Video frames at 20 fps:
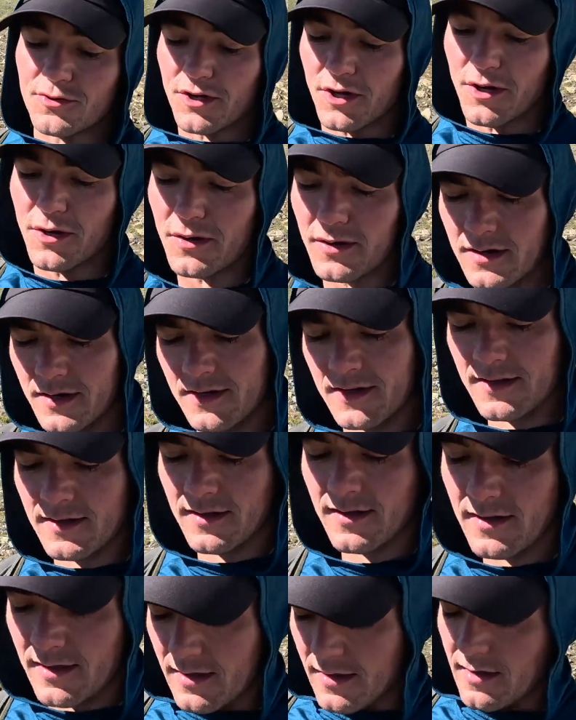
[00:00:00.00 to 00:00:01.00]
know,
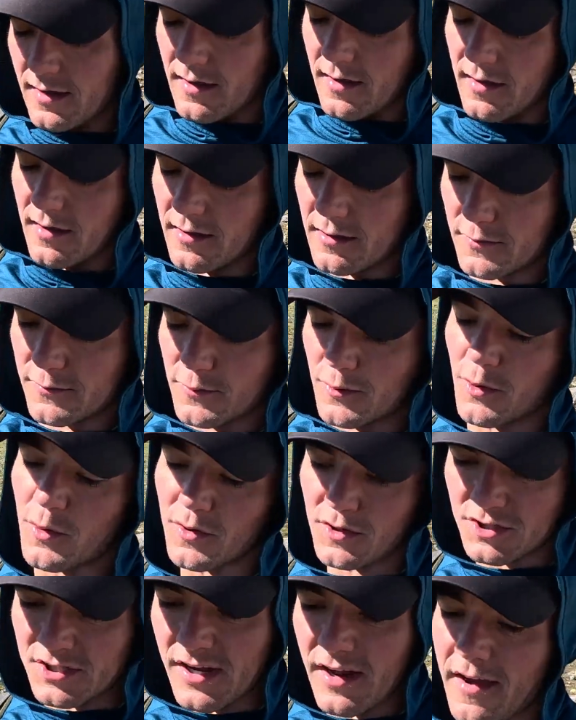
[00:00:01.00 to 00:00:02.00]
it of
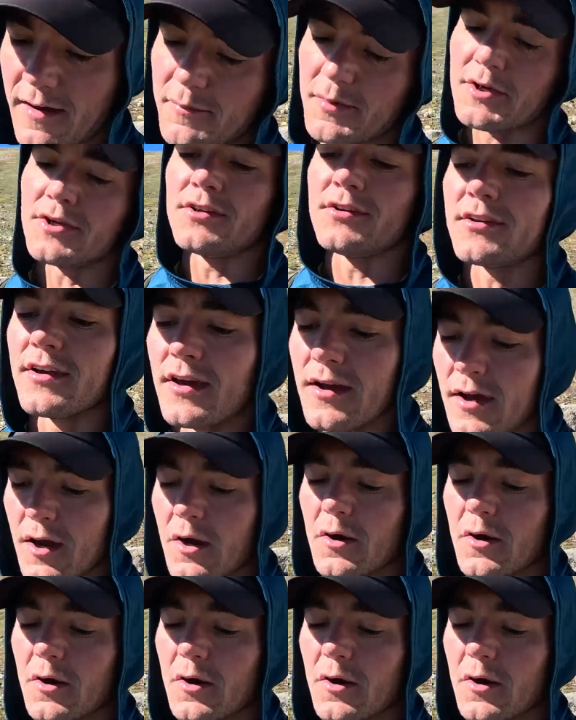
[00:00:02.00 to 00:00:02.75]
course happened